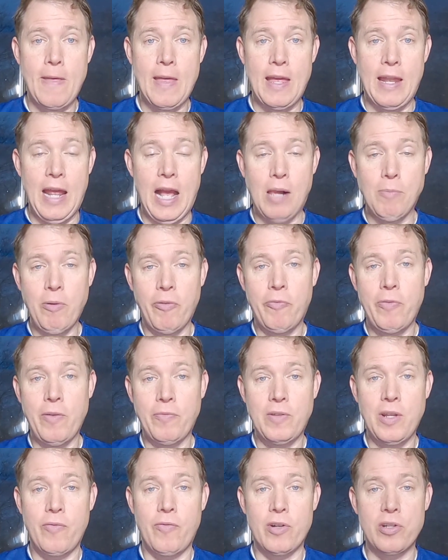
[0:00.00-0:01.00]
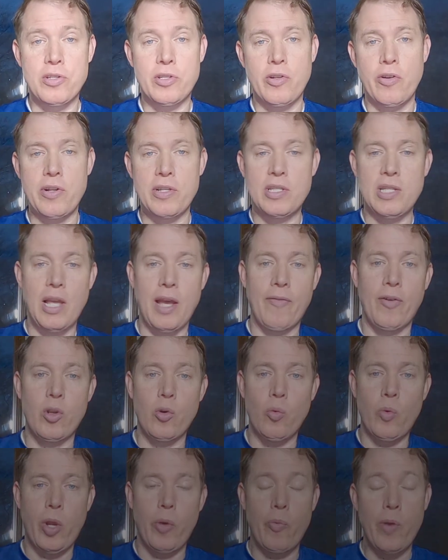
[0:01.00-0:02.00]
In Alma 50 verse
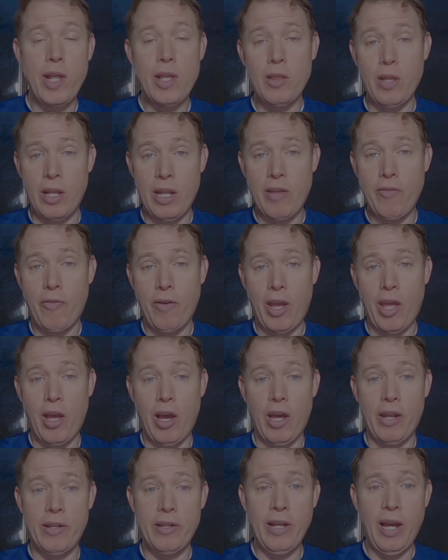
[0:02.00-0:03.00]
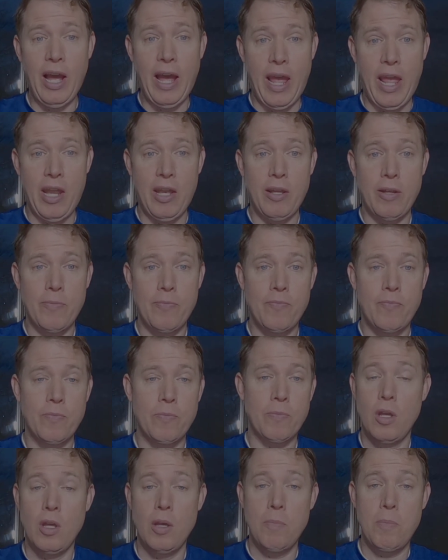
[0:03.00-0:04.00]
37 we read that Nephite died.
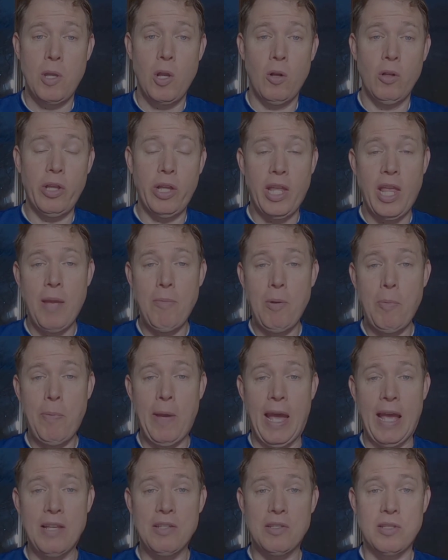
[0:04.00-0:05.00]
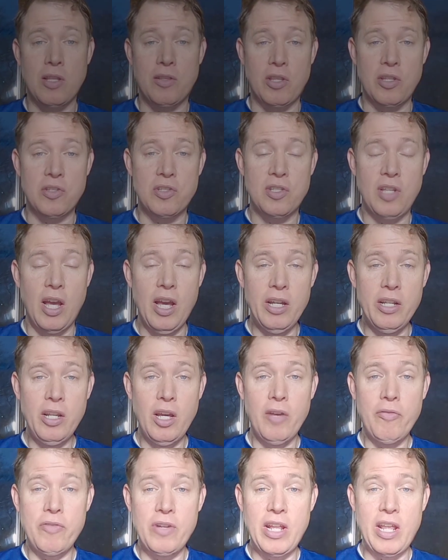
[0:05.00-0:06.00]
Behold, it came to pass that the son of